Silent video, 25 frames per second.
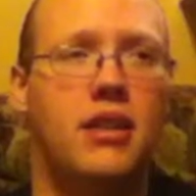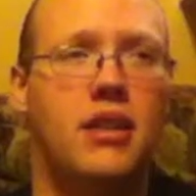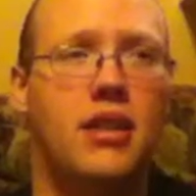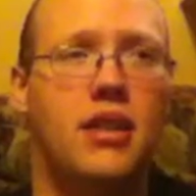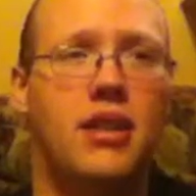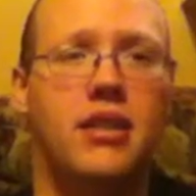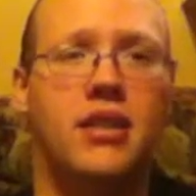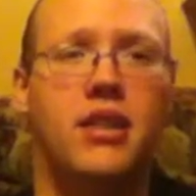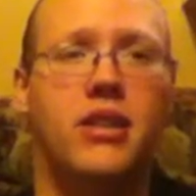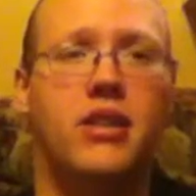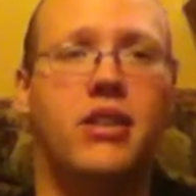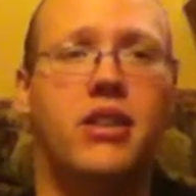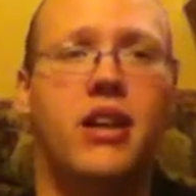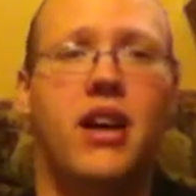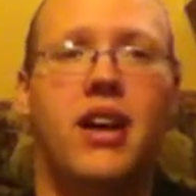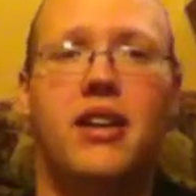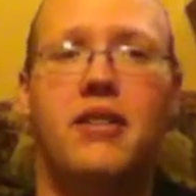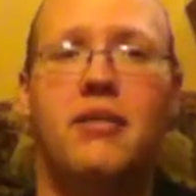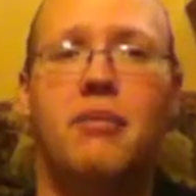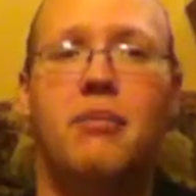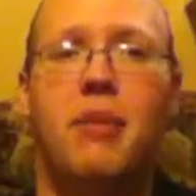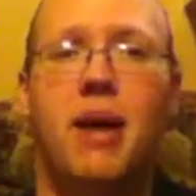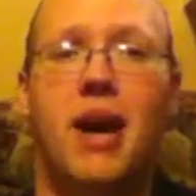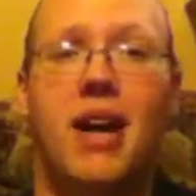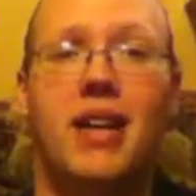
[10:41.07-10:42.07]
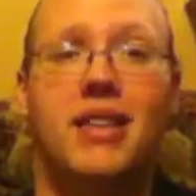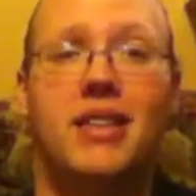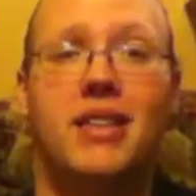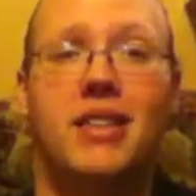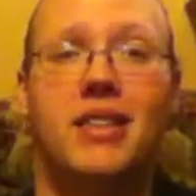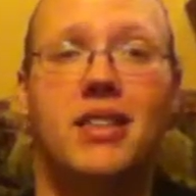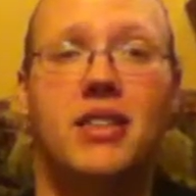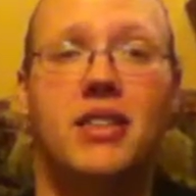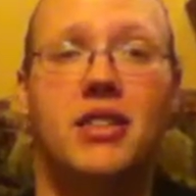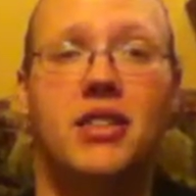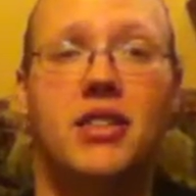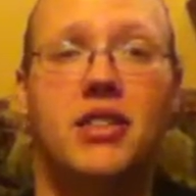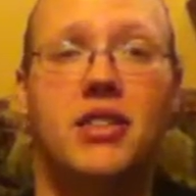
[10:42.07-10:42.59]
It's a lot of bad
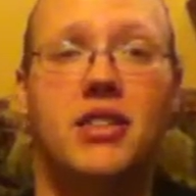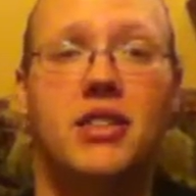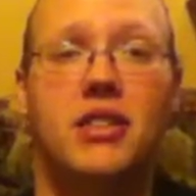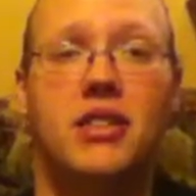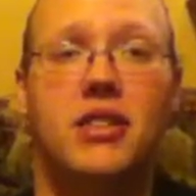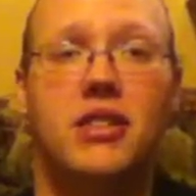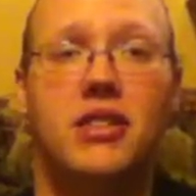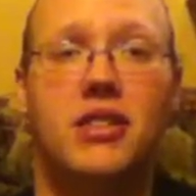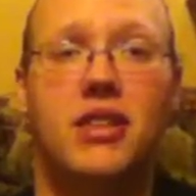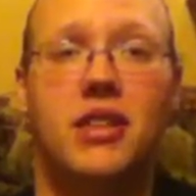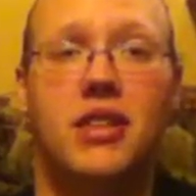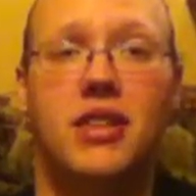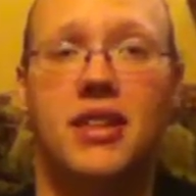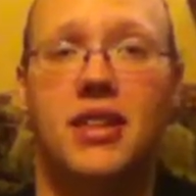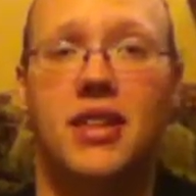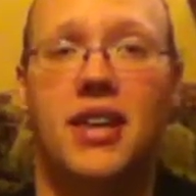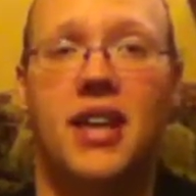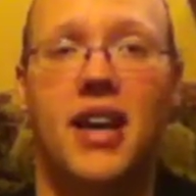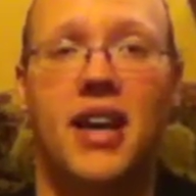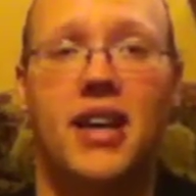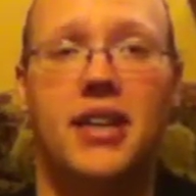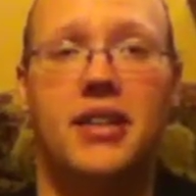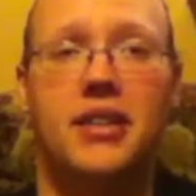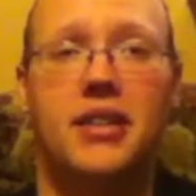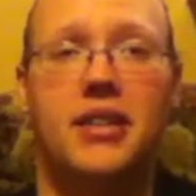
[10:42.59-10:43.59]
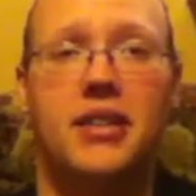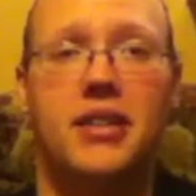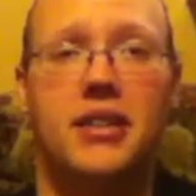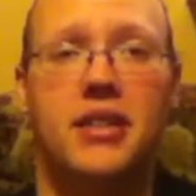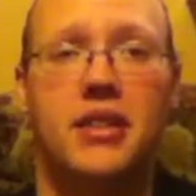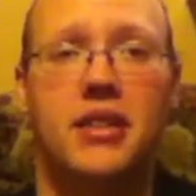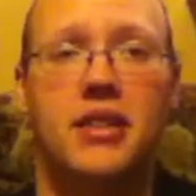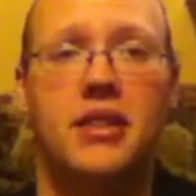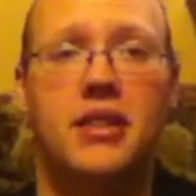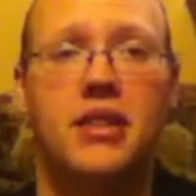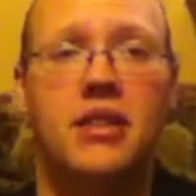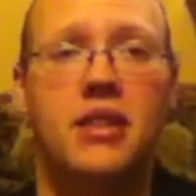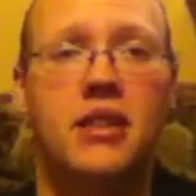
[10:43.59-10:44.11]
decisions in the casting,